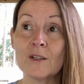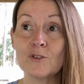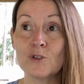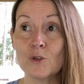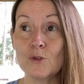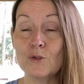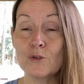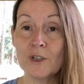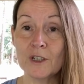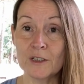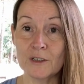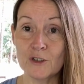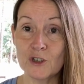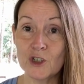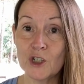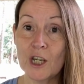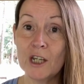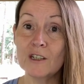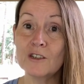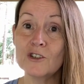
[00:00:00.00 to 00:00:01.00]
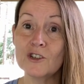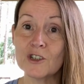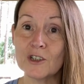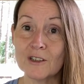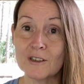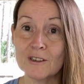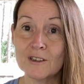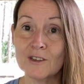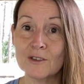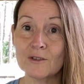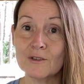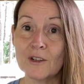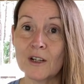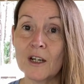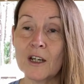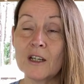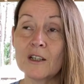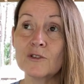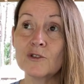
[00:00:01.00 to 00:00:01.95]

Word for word: so you can change it, right?